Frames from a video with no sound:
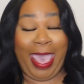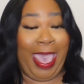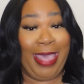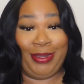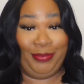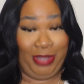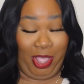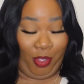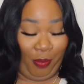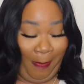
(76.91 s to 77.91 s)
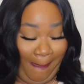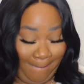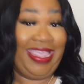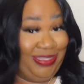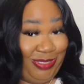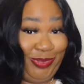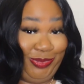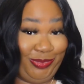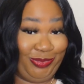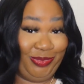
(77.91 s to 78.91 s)
I don't know. Stay
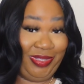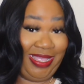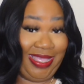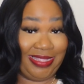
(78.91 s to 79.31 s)
tuned